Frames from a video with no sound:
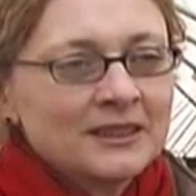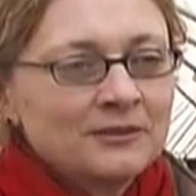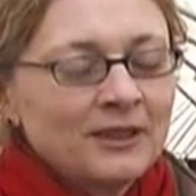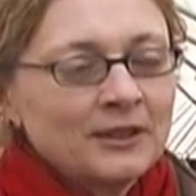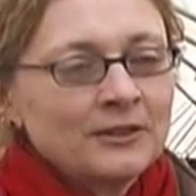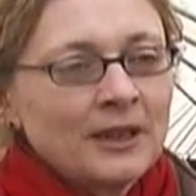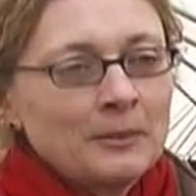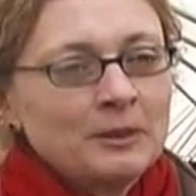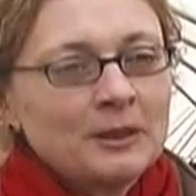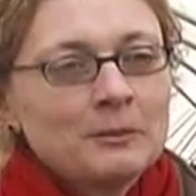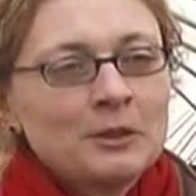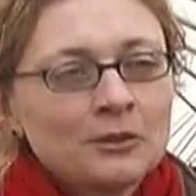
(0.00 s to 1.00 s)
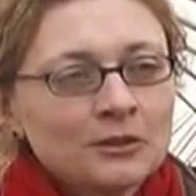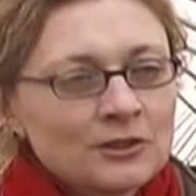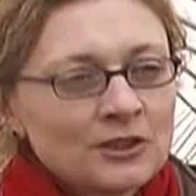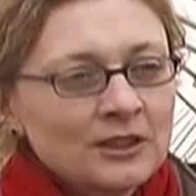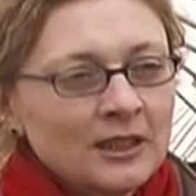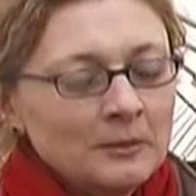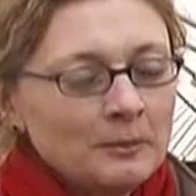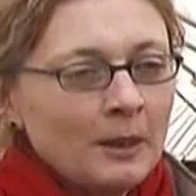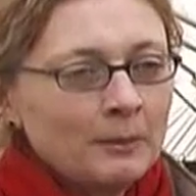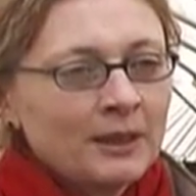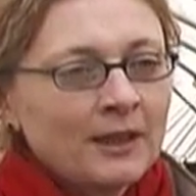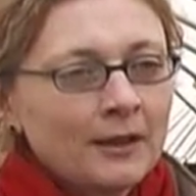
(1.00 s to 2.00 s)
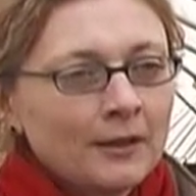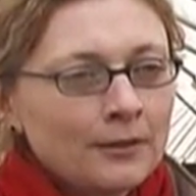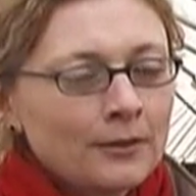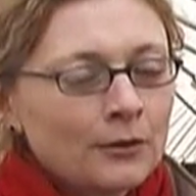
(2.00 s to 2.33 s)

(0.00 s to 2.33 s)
in Veterinary Epidemiology and Public Health